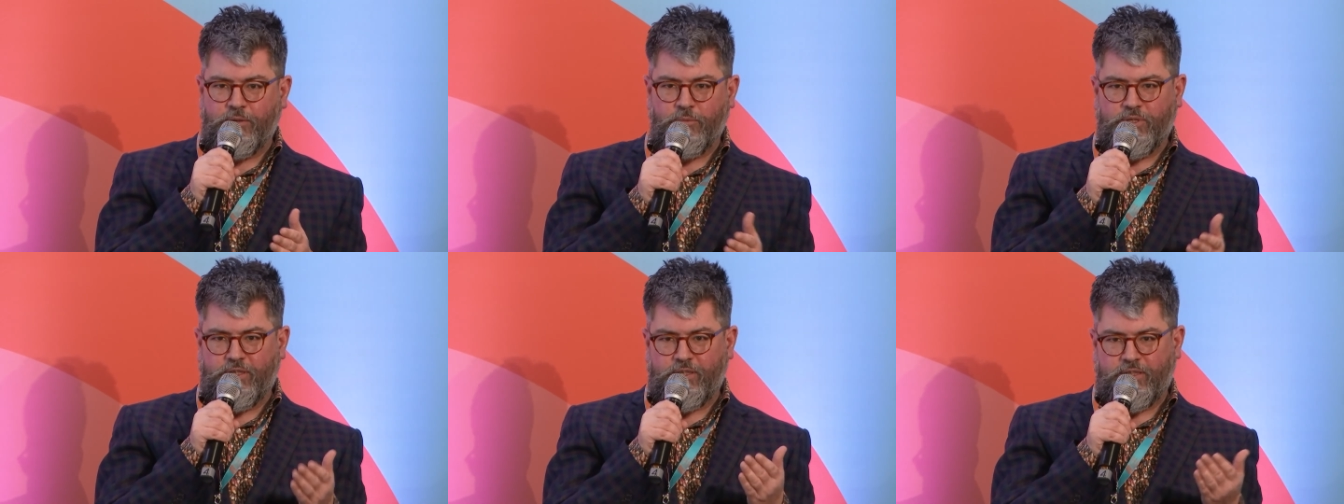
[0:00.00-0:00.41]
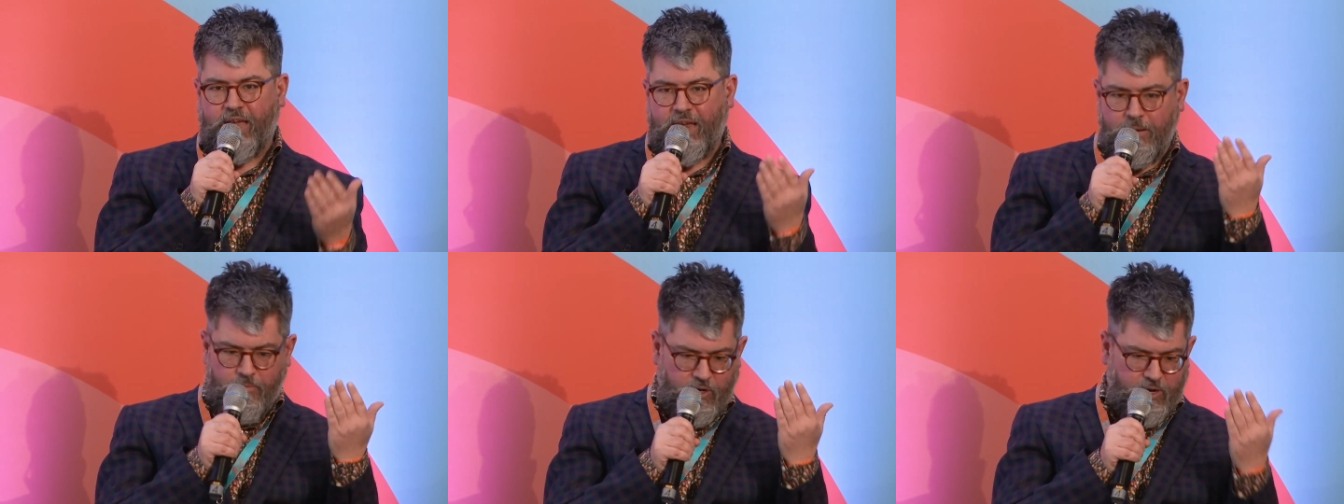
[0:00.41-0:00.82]
It was the
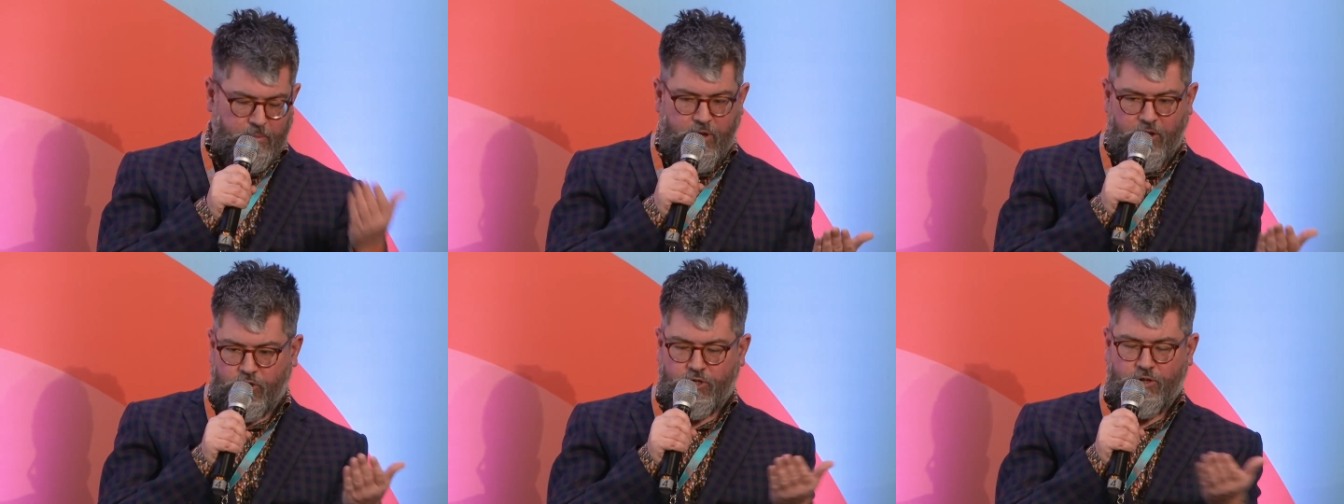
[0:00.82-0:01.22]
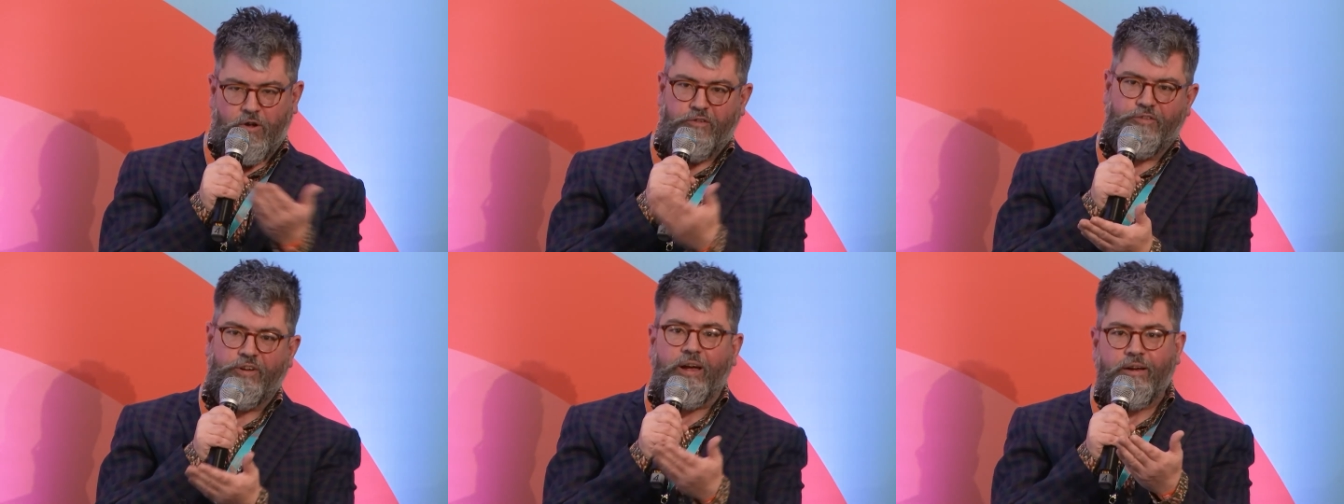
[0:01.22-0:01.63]
same commercial
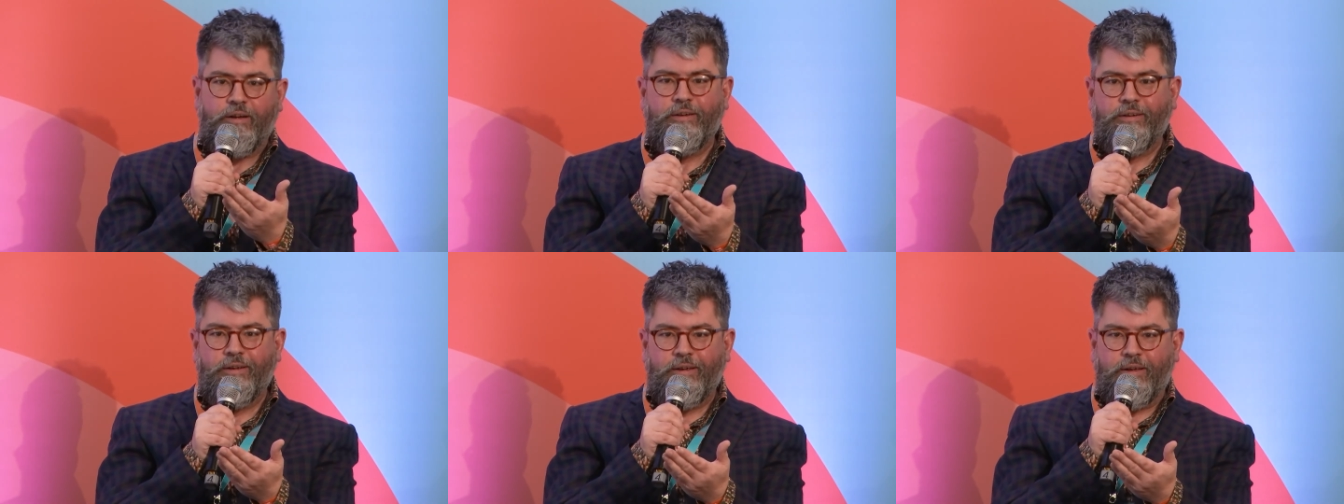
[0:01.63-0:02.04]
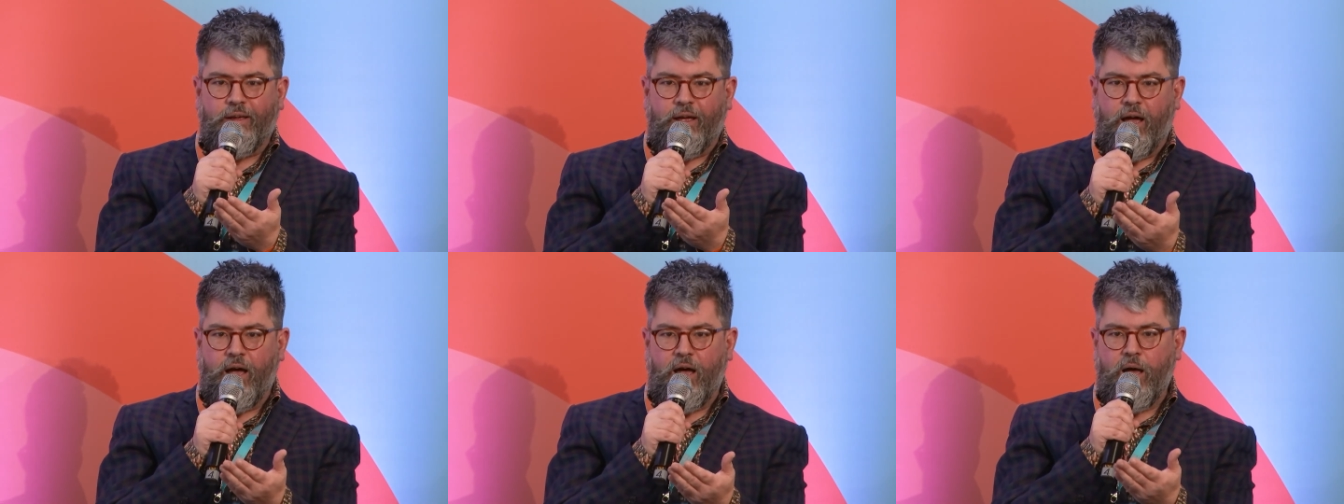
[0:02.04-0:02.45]
offer
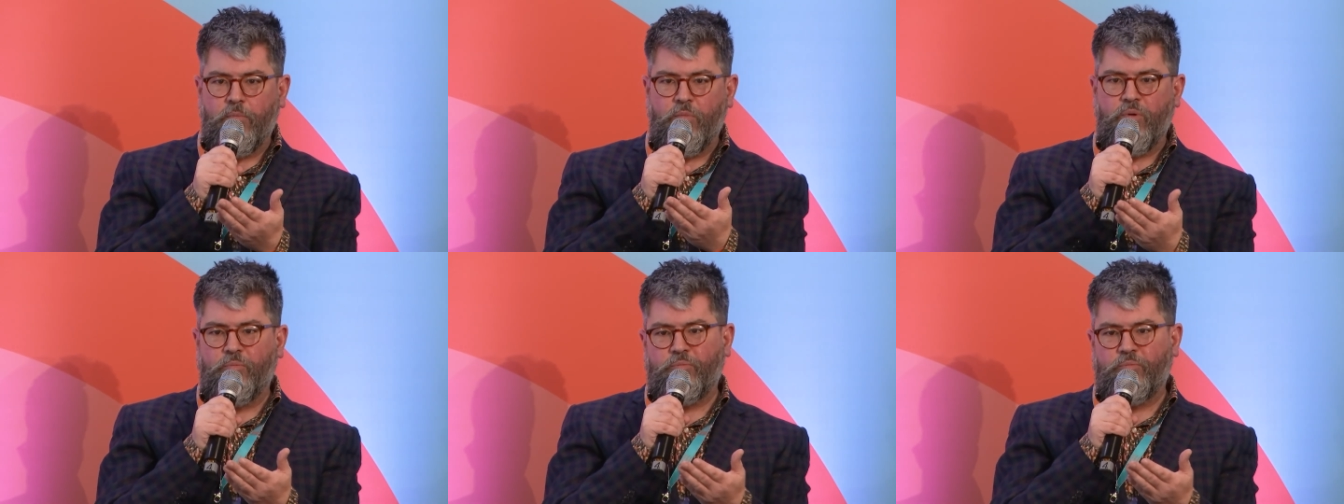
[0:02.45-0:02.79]
um,